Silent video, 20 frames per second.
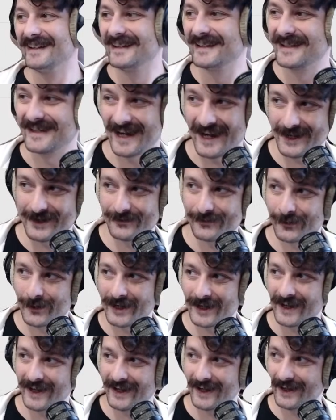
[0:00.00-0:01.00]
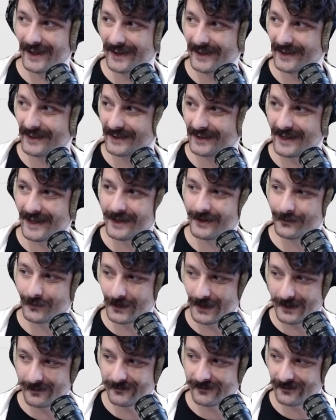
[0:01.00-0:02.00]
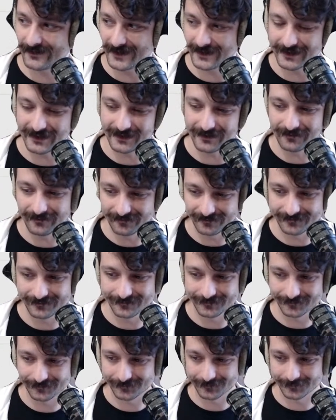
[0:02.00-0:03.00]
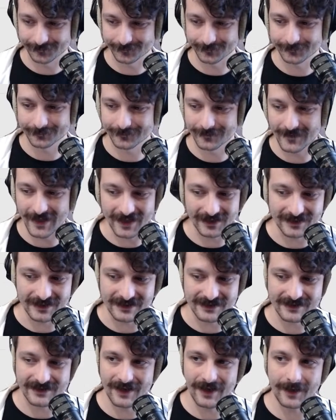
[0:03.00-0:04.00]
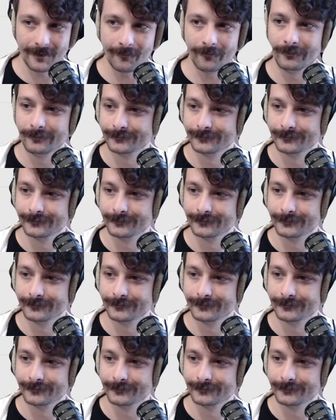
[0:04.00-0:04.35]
kind of what I'm feeling at this time.